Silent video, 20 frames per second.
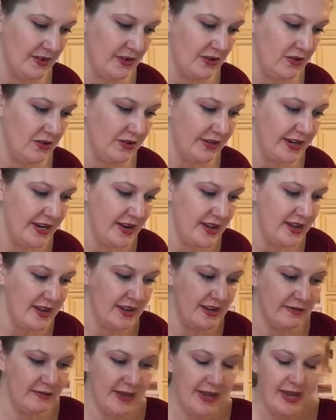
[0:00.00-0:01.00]
hold it
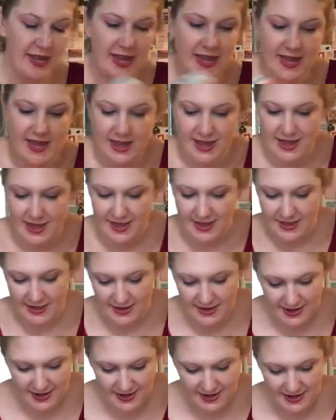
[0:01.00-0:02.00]
in my
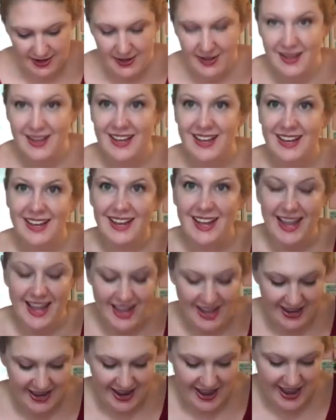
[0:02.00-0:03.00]
hand,
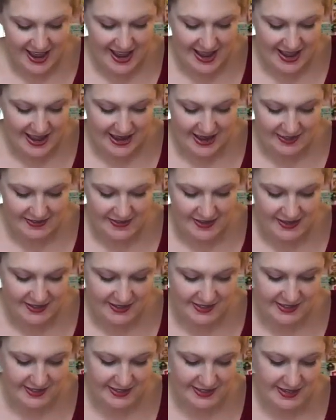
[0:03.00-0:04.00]
and add the
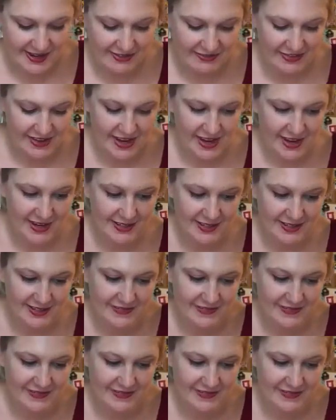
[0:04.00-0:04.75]
stuffing.